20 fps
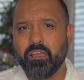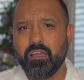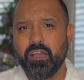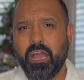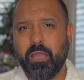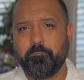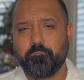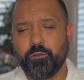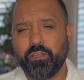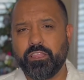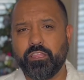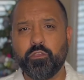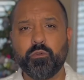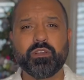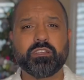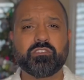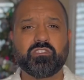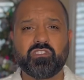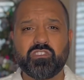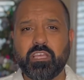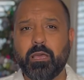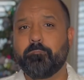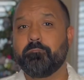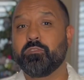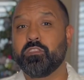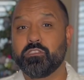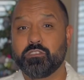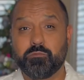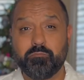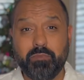I pray that you accept
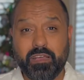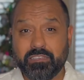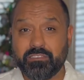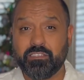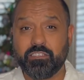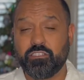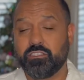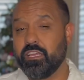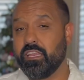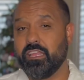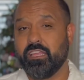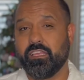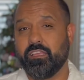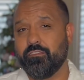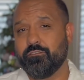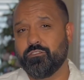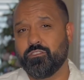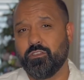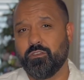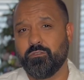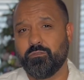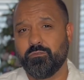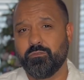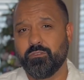this message that he gives you,